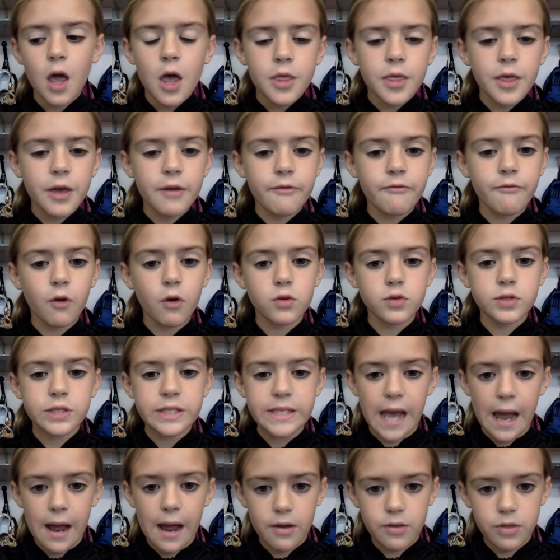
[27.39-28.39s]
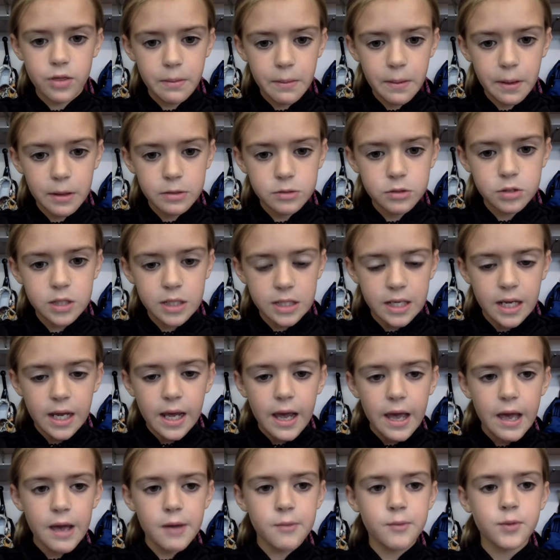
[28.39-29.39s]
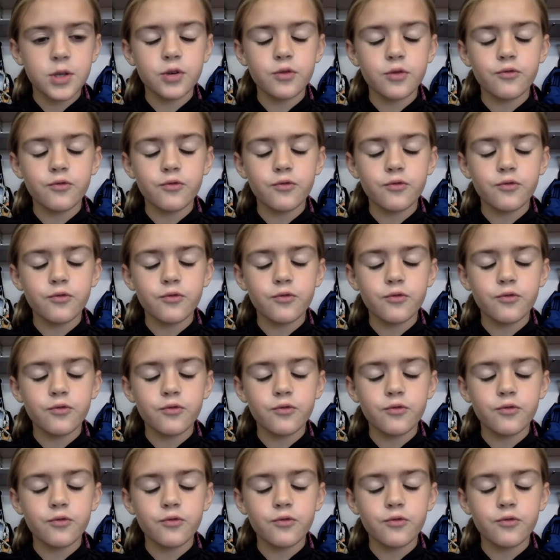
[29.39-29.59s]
they rolled down the mountain, and